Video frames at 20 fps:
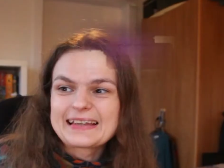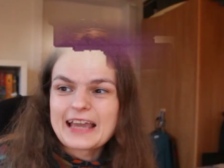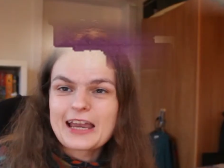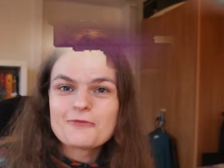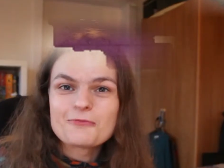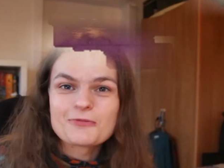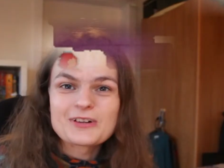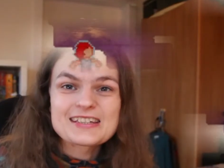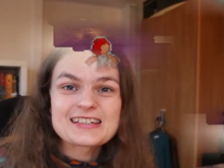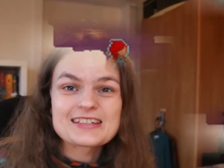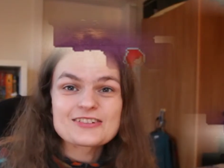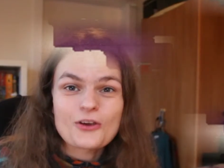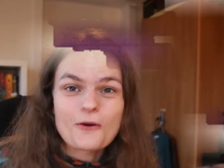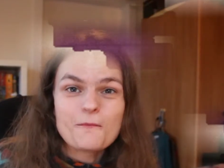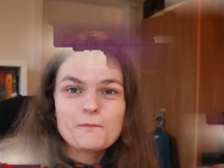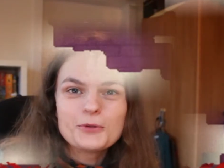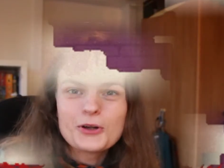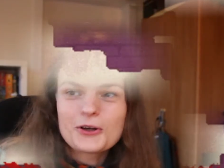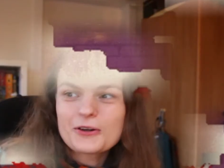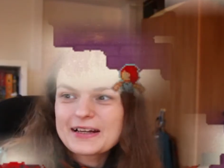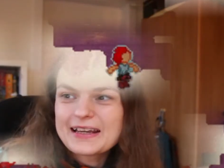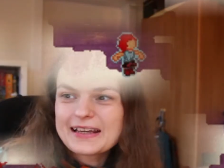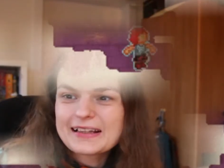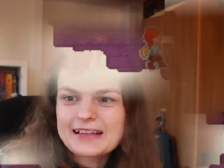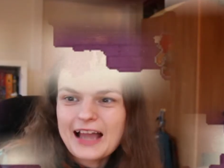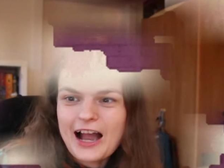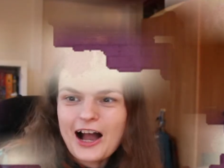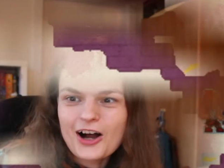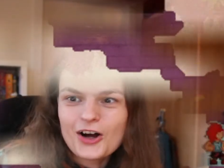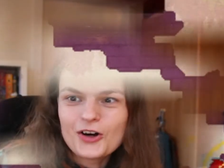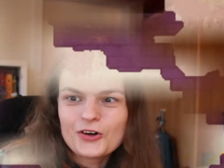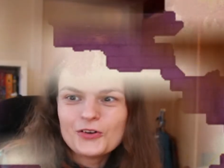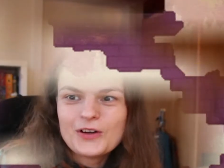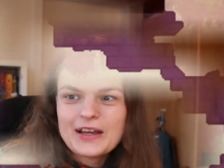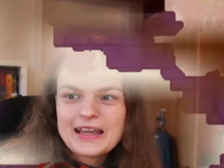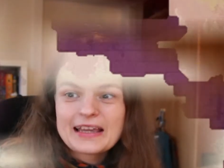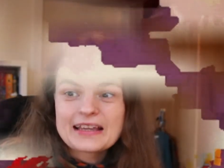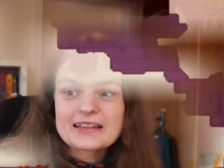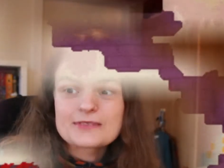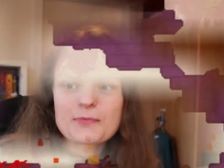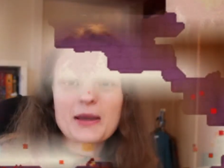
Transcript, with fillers: game which is unblurring now is